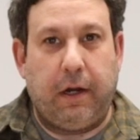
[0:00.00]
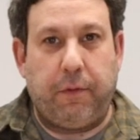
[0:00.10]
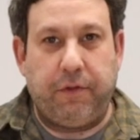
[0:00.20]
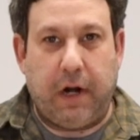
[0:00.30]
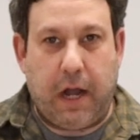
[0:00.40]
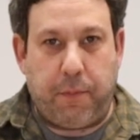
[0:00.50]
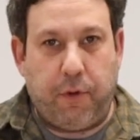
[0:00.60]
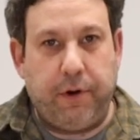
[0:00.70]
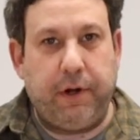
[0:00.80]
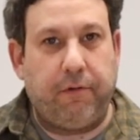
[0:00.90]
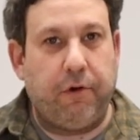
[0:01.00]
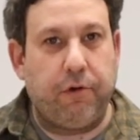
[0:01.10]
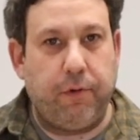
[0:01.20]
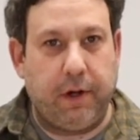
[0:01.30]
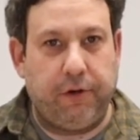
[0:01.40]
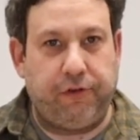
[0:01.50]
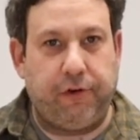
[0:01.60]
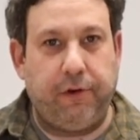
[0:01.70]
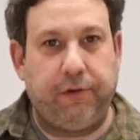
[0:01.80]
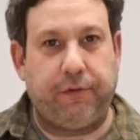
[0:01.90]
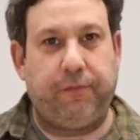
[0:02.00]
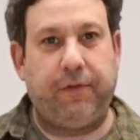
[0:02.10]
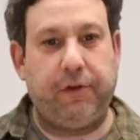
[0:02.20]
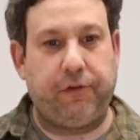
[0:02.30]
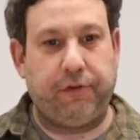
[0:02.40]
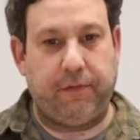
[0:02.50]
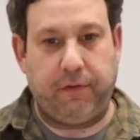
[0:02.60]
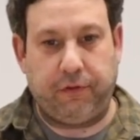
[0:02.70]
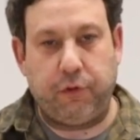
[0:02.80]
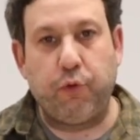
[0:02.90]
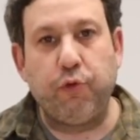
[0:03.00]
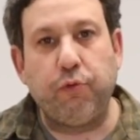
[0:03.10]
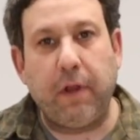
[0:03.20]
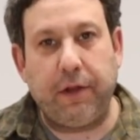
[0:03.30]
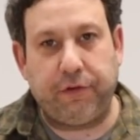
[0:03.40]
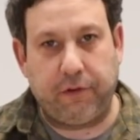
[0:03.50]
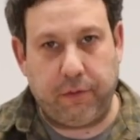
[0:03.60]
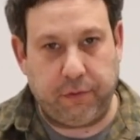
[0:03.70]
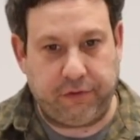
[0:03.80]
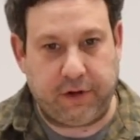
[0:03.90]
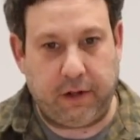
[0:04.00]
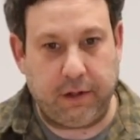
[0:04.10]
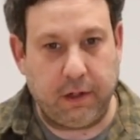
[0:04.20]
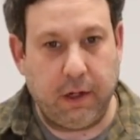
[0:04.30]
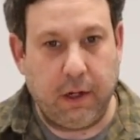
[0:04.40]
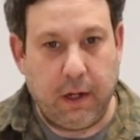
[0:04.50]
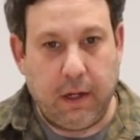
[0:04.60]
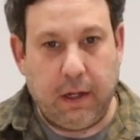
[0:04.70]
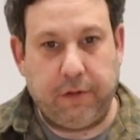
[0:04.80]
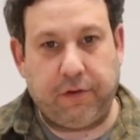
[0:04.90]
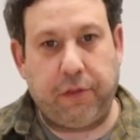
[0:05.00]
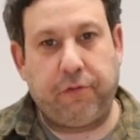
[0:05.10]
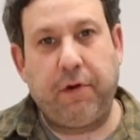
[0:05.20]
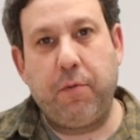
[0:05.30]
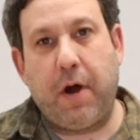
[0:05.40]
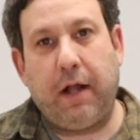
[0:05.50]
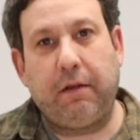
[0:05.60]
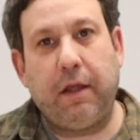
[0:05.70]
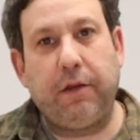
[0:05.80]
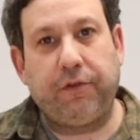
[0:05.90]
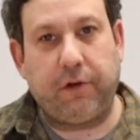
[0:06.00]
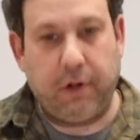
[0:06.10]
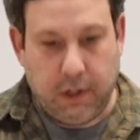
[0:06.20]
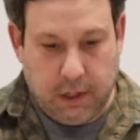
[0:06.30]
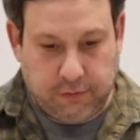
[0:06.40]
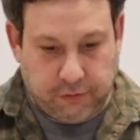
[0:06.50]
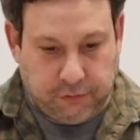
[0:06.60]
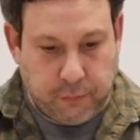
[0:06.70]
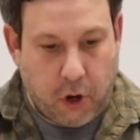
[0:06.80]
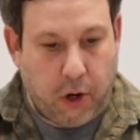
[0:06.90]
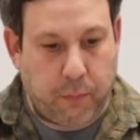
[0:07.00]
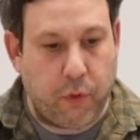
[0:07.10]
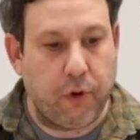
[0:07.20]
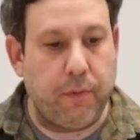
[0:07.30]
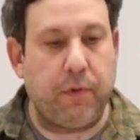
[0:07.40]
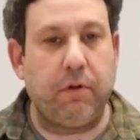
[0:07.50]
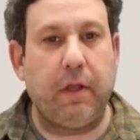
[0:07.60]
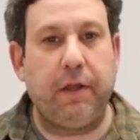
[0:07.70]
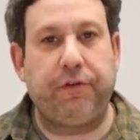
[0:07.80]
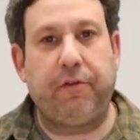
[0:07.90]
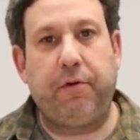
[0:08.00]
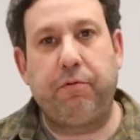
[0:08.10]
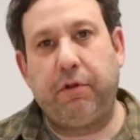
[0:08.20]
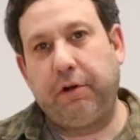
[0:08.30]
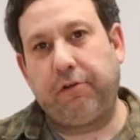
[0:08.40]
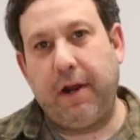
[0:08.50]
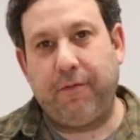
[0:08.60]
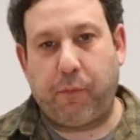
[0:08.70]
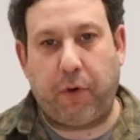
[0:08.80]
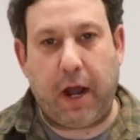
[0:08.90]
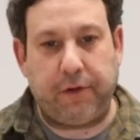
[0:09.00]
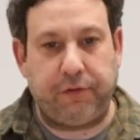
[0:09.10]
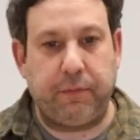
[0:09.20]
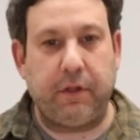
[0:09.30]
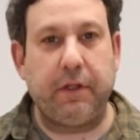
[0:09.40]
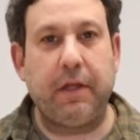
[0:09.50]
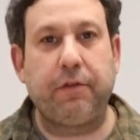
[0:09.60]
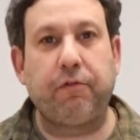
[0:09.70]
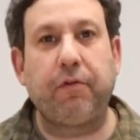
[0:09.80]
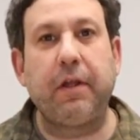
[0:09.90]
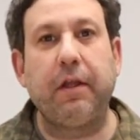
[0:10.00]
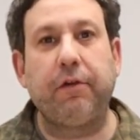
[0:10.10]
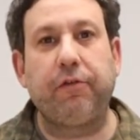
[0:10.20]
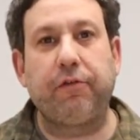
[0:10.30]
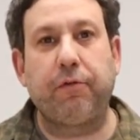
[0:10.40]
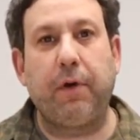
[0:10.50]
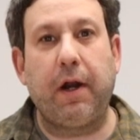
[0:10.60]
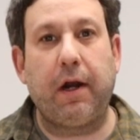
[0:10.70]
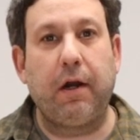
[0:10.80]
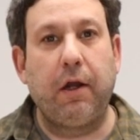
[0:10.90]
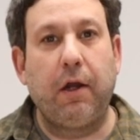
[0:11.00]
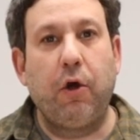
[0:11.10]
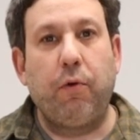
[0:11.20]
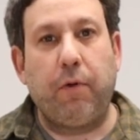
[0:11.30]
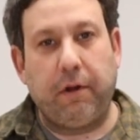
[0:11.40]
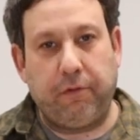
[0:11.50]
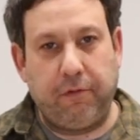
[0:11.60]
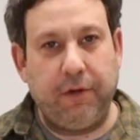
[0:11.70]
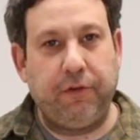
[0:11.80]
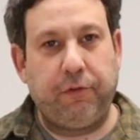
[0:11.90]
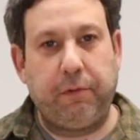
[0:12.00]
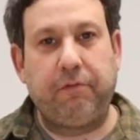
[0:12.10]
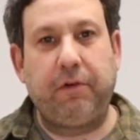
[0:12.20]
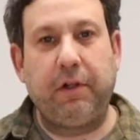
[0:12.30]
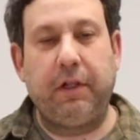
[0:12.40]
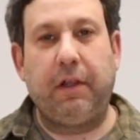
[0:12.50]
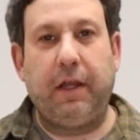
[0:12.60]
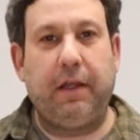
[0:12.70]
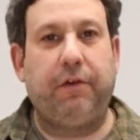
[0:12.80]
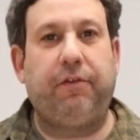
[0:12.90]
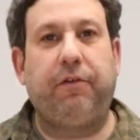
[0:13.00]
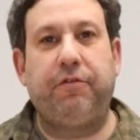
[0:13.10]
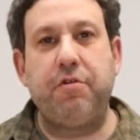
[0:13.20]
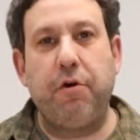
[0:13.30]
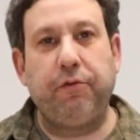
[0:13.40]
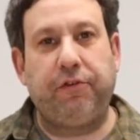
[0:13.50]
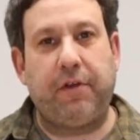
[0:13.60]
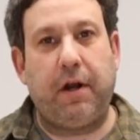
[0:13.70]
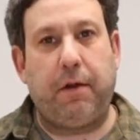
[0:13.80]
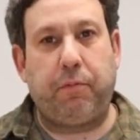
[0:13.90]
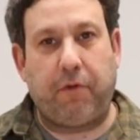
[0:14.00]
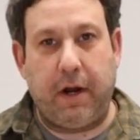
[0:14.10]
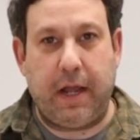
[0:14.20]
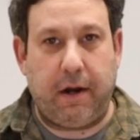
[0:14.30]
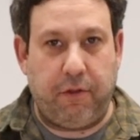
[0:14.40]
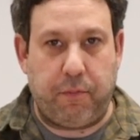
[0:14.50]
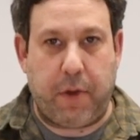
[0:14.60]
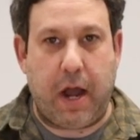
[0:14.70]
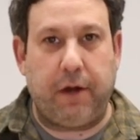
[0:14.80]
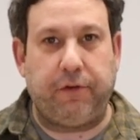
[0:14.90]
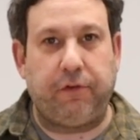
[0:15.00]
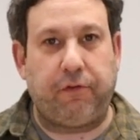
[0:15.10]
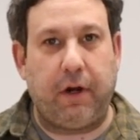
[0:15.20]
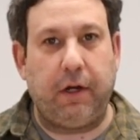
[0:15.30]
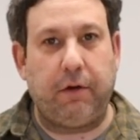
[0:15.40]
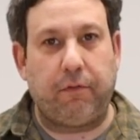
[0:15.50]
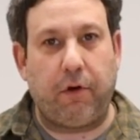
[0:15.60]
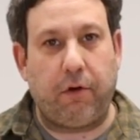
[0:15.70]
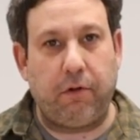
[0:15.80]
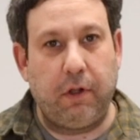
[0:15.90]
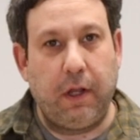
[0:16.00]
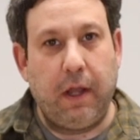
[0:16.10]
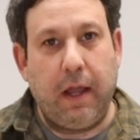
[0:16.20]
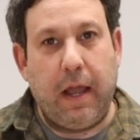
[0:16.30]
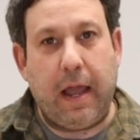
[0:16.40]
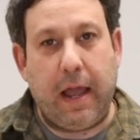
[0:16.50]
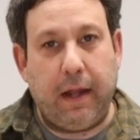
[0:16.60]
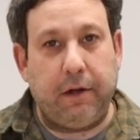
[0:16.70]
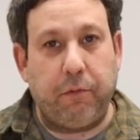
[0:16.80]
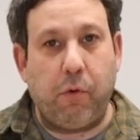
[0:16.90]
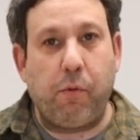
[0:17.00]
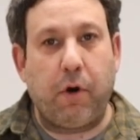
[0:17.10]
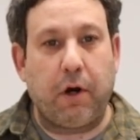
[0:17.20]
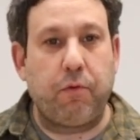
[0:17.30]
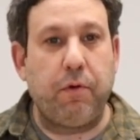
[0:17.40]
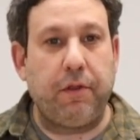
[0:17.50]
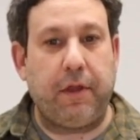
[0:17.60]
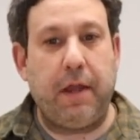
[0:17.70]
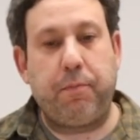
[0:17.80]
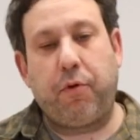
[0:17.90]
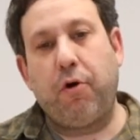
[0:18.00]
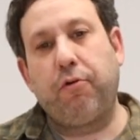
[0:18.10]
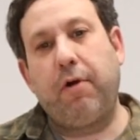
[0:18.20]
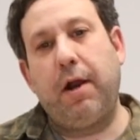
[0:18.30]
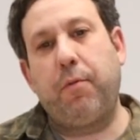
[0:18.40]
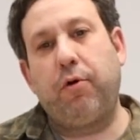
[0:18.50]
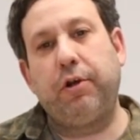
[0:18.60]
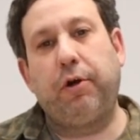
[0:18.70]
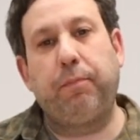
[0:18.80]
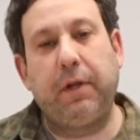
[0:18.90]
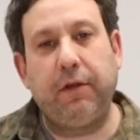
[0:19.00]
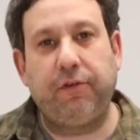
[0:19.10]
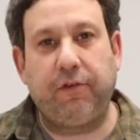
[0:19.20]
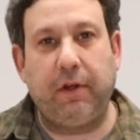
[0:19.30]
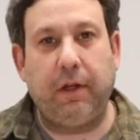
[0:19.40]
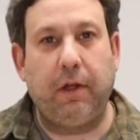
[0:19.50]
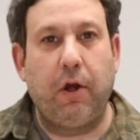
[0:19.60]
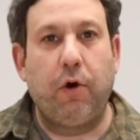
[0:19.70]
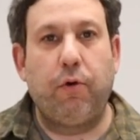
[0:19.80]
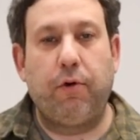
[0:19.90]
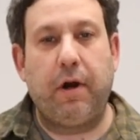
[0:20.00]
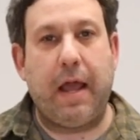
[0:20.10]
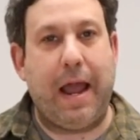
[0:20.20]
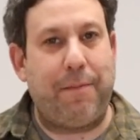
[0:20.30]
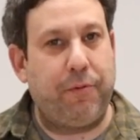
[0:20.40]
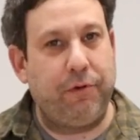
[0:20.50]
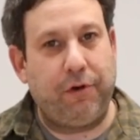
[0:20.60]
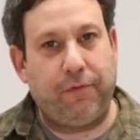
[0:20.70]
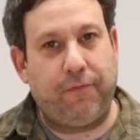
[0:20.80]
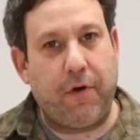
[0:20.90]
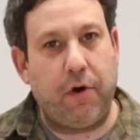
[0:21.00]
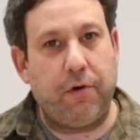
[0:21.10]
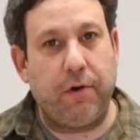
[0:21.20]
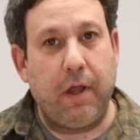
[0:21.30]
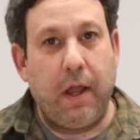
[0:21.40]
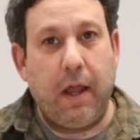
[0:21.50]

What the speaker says: and I wanted to hop on here real quick and show you some features of this cool new laser that we're selling. It's a 3-watt laser. It's a small portable laser that will engrave approximately a 3-inch square. One of the reasons we really like it is there's no setup. Right out of the box it's ready to roll, and it will work with a program on your PC or an app on your phone.